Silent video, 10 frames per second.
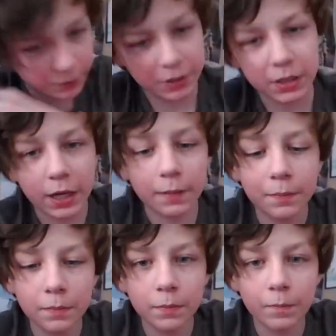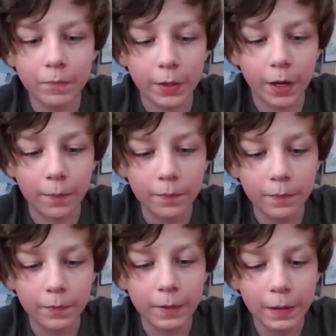set, you know,
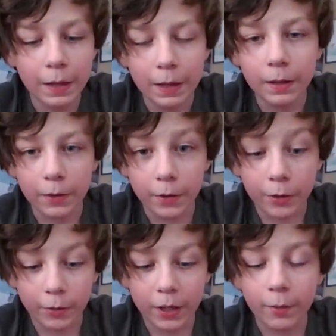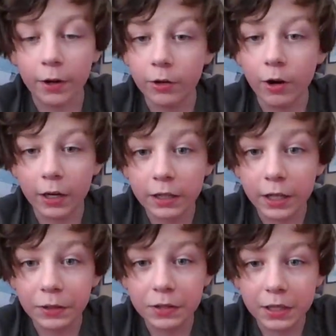the 3-in-1
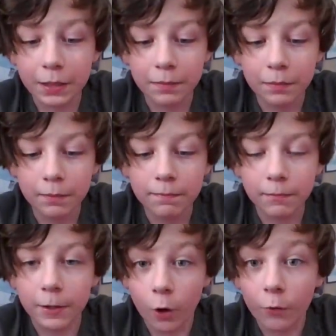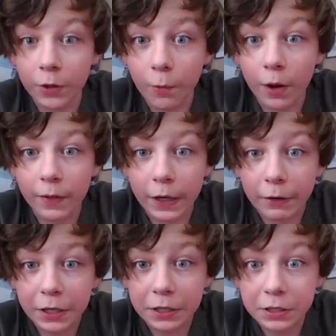crocodile set, the only one there
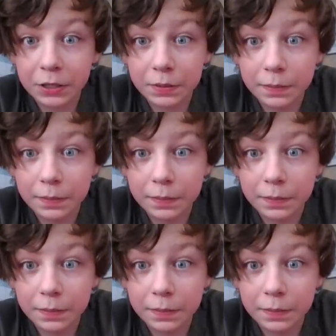is.